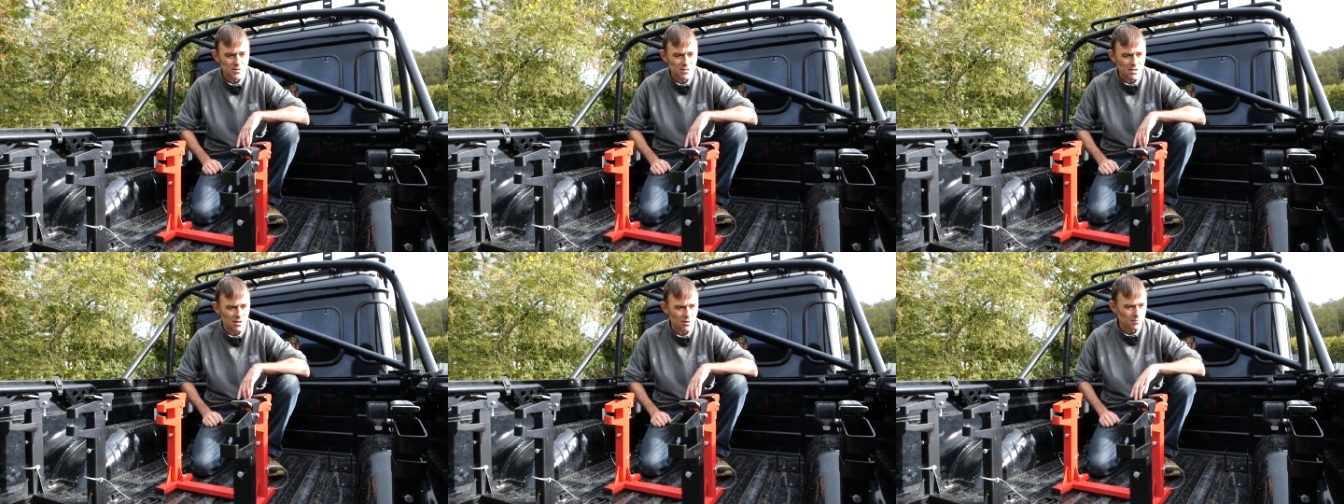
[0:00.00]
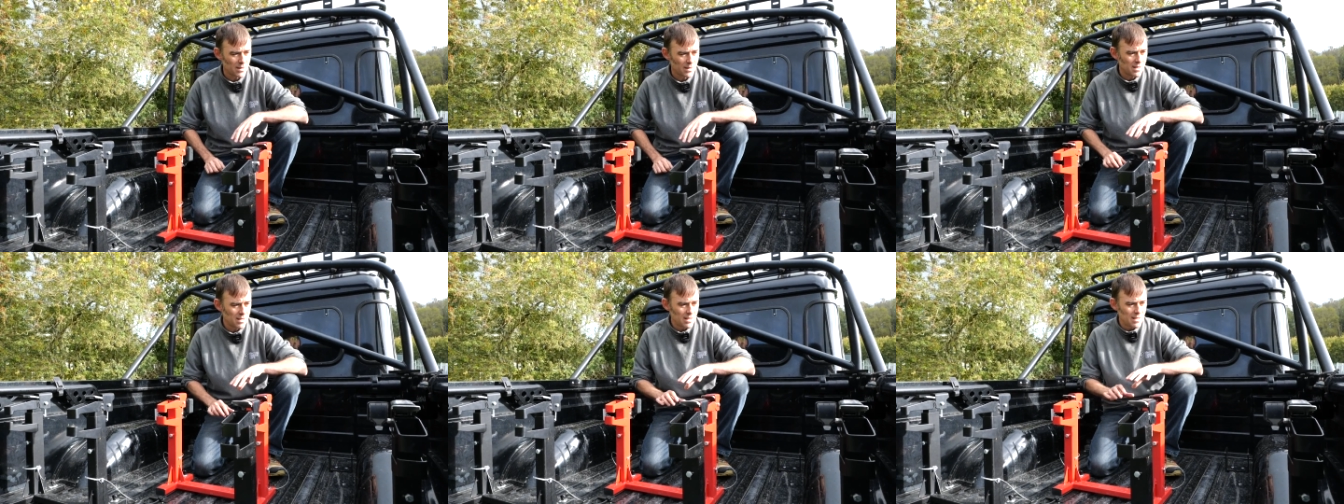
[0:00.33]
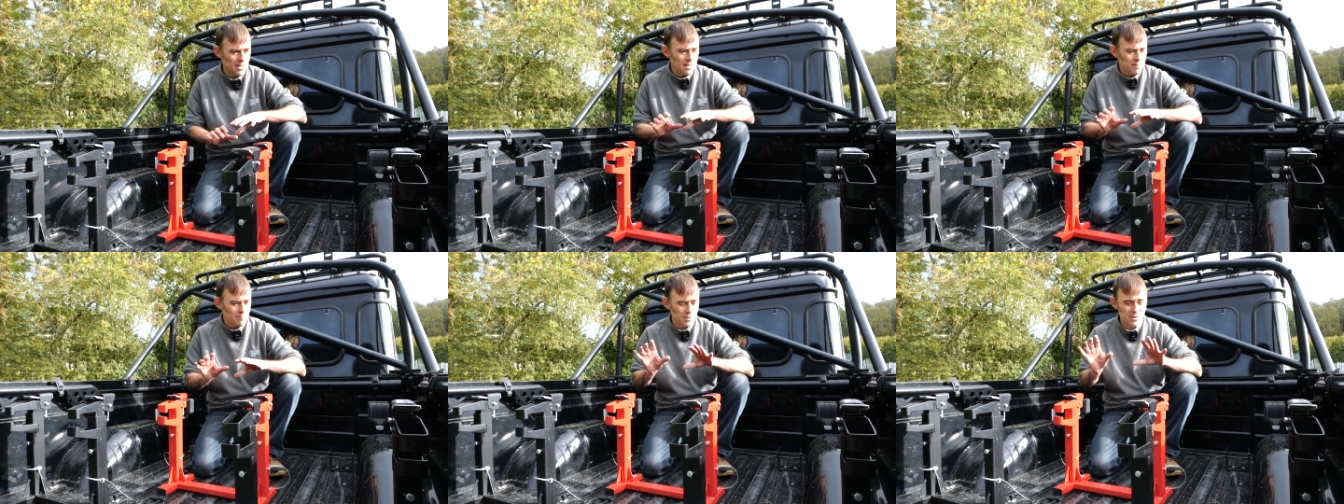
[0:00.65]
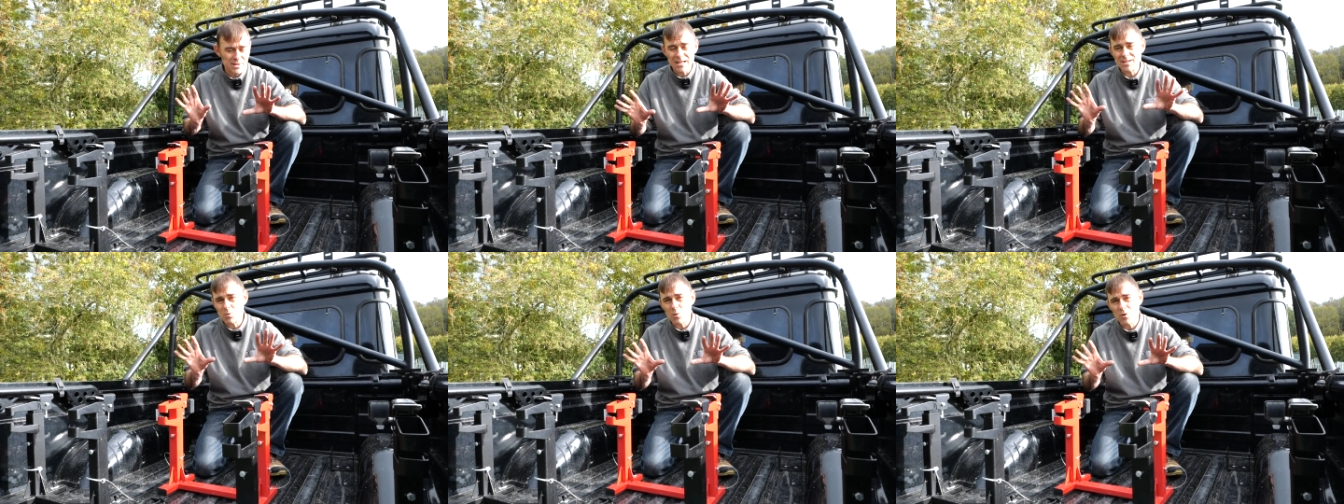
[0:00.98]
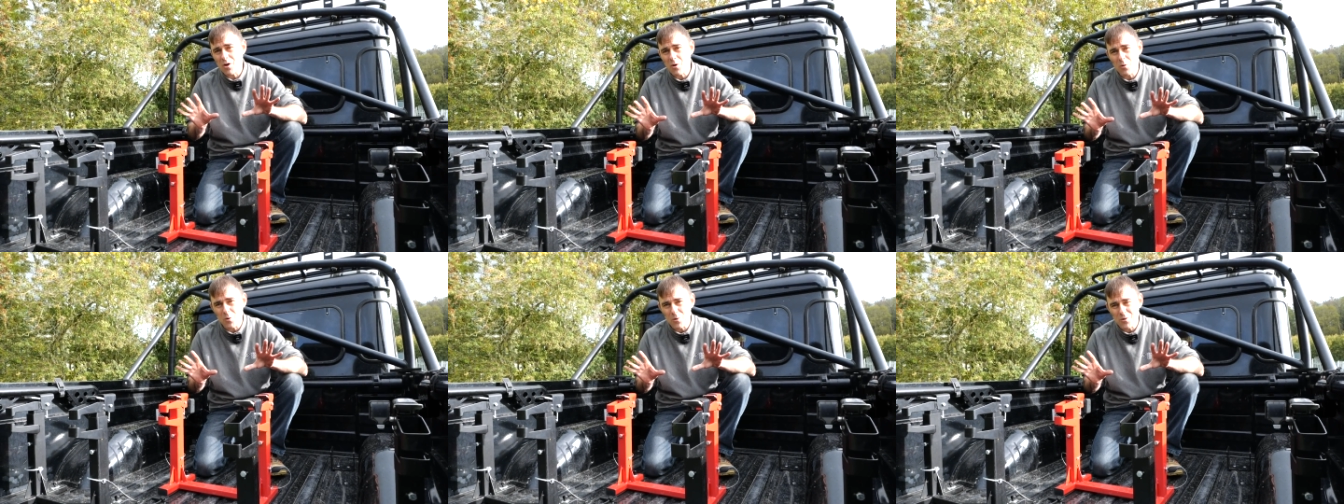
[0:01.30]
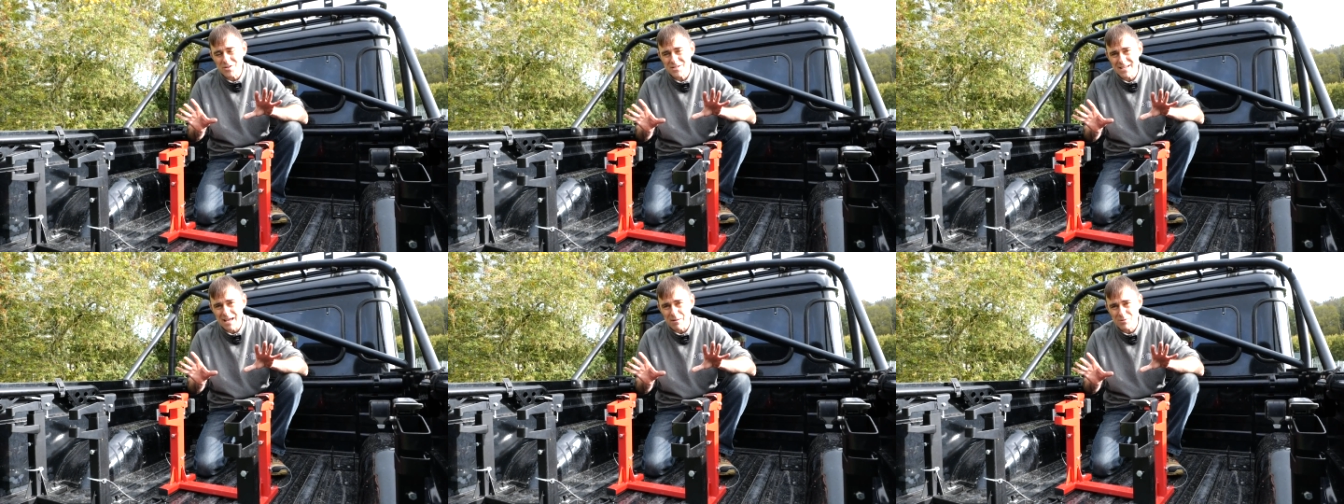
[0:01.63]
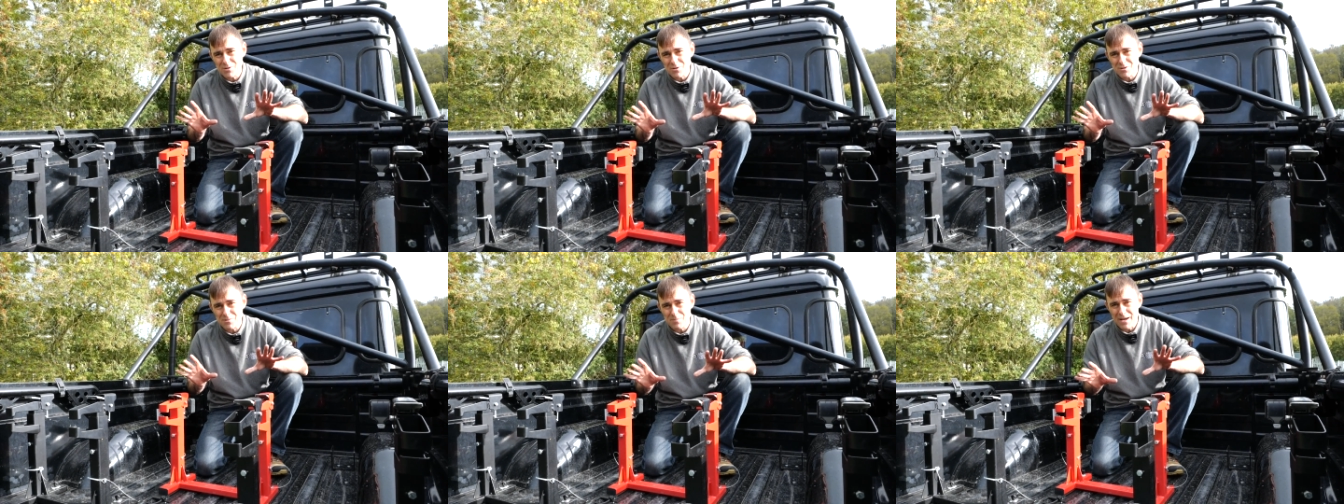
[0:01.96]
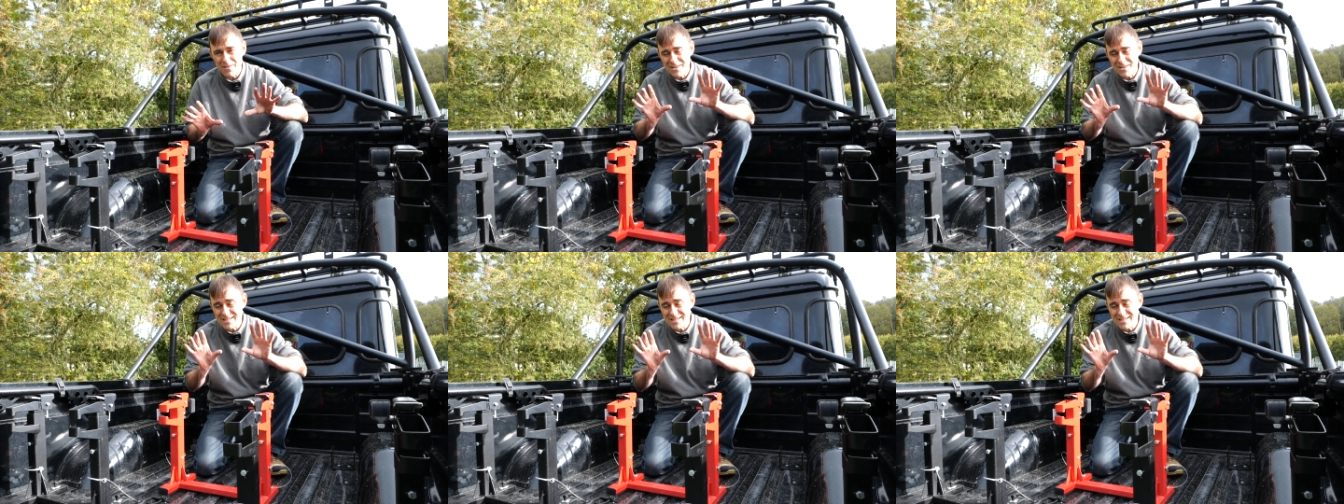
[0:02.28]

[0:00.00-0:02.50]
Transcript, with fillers: So, but that's what, not what this episode's about.